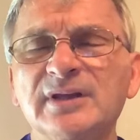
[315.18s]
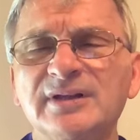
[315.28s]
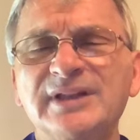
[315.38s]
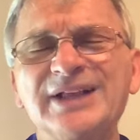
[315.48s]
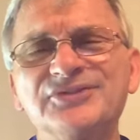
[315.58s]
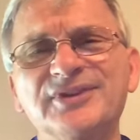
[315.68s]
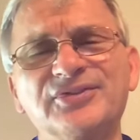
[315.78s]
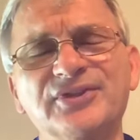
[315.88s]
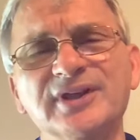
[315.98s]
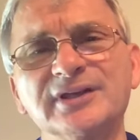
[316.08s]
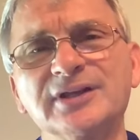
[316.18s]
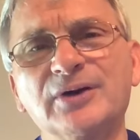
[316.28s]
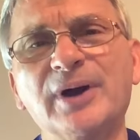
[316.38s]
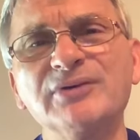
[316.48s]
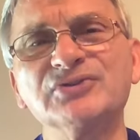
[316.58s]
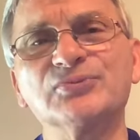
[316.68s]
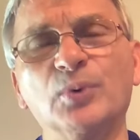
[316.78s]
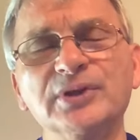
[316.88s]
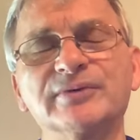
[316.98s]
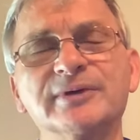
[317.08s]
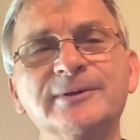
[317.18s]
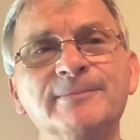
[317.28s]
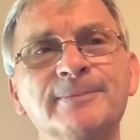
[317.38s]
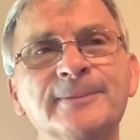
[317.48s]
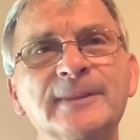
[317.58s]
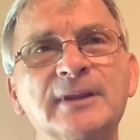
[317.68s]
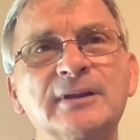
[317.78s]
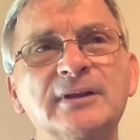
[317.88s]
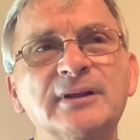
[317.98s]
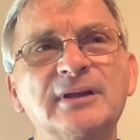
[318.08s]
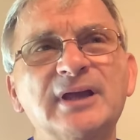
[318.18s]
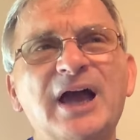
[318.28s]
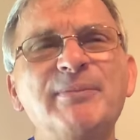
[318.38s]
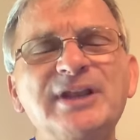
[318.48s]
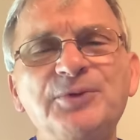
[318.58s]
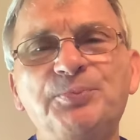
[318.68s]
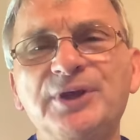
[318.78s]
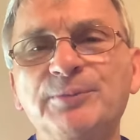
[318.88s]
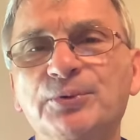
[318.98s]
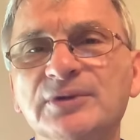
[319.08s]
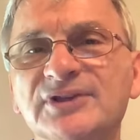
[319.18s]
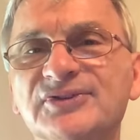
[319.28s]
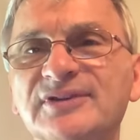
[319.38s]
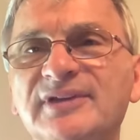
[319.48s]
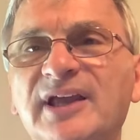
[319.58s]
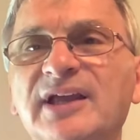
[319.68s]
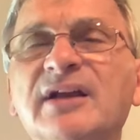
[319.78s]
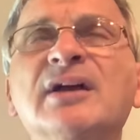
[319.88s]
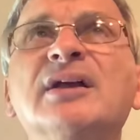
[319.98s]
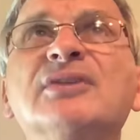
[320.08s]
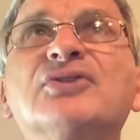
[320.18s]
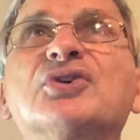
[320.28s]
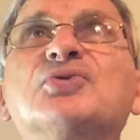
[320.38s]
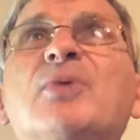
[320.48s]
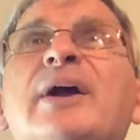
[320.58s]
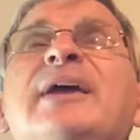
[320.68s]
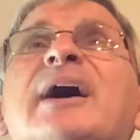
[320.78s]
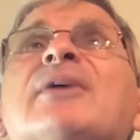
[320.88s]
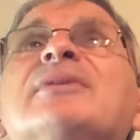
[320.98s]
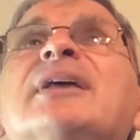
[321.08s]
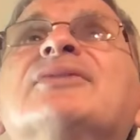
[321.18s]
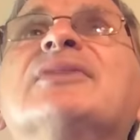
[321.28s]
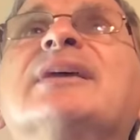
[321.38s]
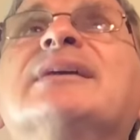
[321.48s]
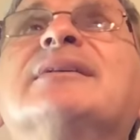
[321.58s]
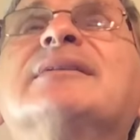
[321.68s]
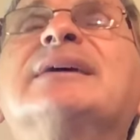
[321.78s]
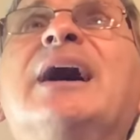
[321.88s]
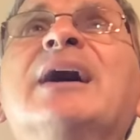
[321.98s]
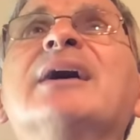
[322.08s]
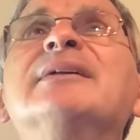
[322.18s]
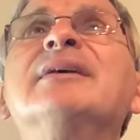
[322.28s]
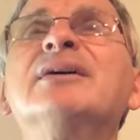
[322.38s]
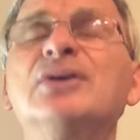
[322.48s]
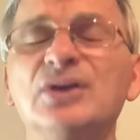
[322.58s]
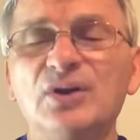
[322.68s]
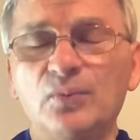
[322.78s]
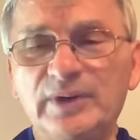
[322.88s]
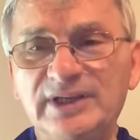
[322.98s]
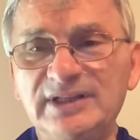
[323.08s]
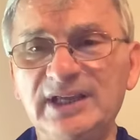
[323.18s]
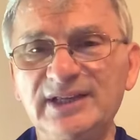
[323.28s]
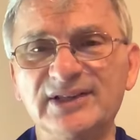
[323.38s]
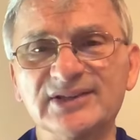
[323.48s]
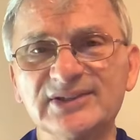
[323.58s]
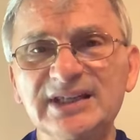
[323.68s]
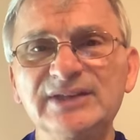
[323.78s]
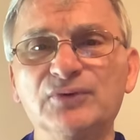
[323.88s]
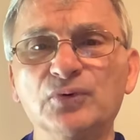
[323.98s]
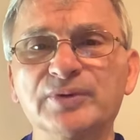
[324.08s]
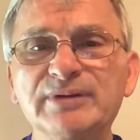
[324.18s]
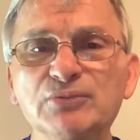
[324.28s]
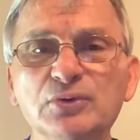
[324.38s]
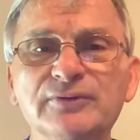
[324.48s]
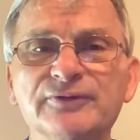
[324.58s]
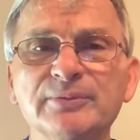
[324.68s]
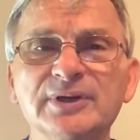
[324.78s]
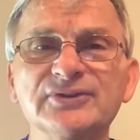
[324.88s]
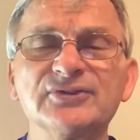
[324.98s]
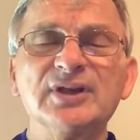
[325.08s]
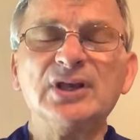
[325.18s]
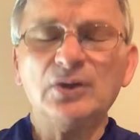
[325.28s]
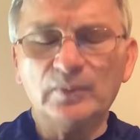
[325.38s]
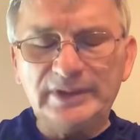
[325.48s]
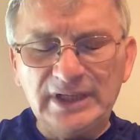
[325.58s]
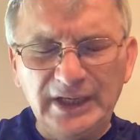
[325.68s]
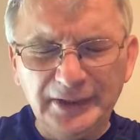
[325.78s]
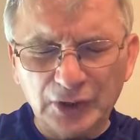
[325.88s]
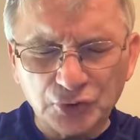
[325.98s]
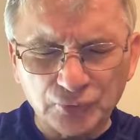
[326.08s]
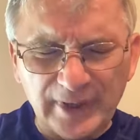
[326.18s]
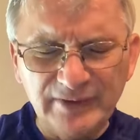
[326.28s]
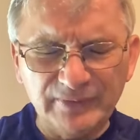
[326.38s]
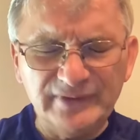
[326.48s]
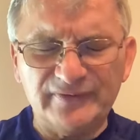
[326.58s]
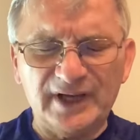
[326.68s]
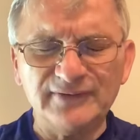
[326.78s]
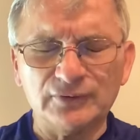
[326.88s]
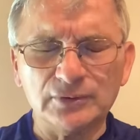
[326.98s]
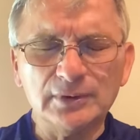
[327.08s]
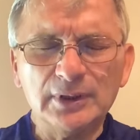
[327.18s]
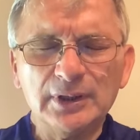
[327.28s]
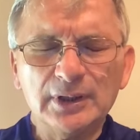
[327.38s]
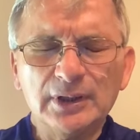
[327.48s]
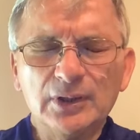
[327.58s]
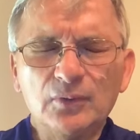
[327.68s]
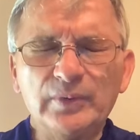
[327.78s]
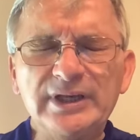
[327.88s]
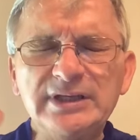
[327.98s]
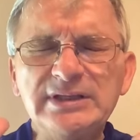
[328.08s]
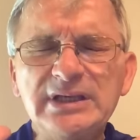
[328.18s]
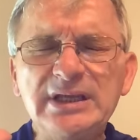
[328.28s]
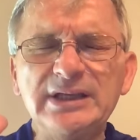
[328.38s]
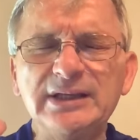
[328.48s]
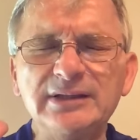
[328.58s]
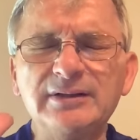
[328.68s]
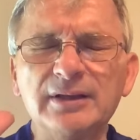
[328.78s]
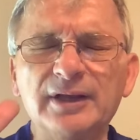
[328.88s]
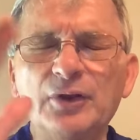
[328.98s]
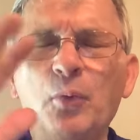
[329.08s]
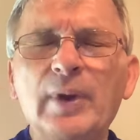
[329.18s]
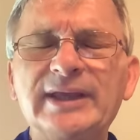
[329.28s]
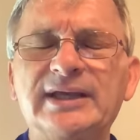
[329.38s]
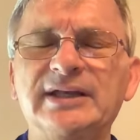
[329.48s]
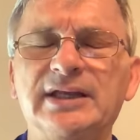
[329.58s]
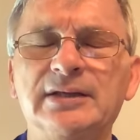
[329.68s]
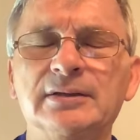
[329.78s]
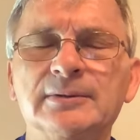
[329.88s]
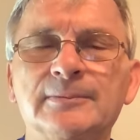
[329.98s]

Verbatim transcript: And that's the thing, you know, I was wondering how many people does it take to cry out and say, God, we need this evil removed from us. We need a great revival. We need an awakening.